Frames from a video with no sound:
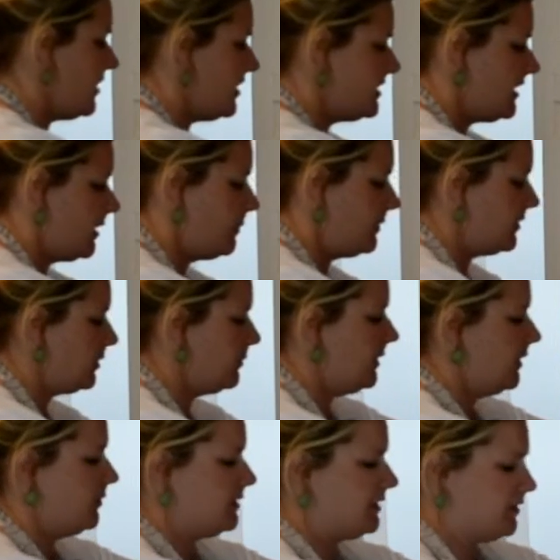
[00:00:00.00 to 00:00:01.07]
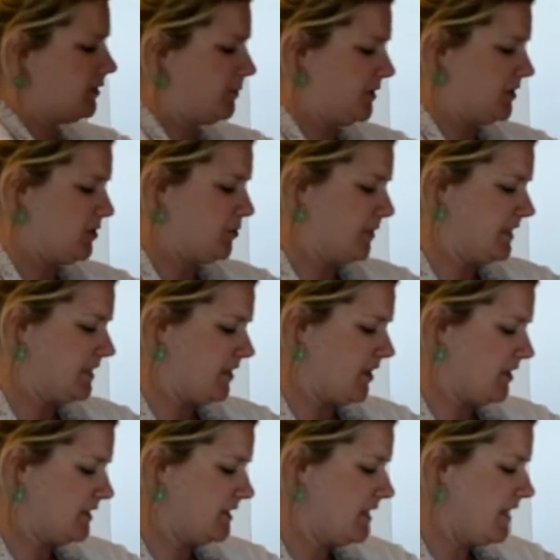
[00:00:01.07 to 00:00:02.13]
sauce up a little bit with a little bit of soy
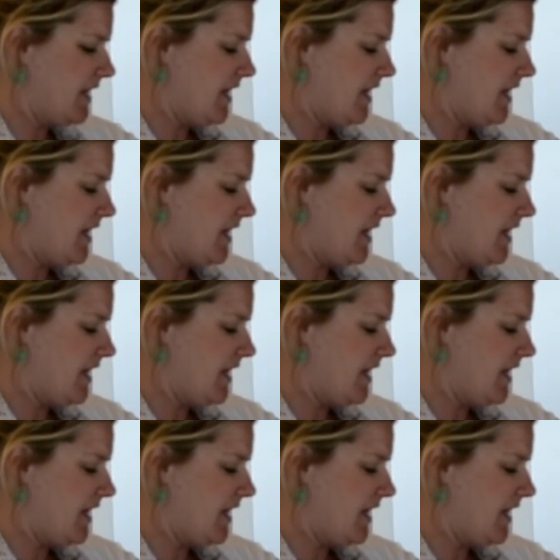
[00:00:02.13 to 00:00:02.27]
sauce.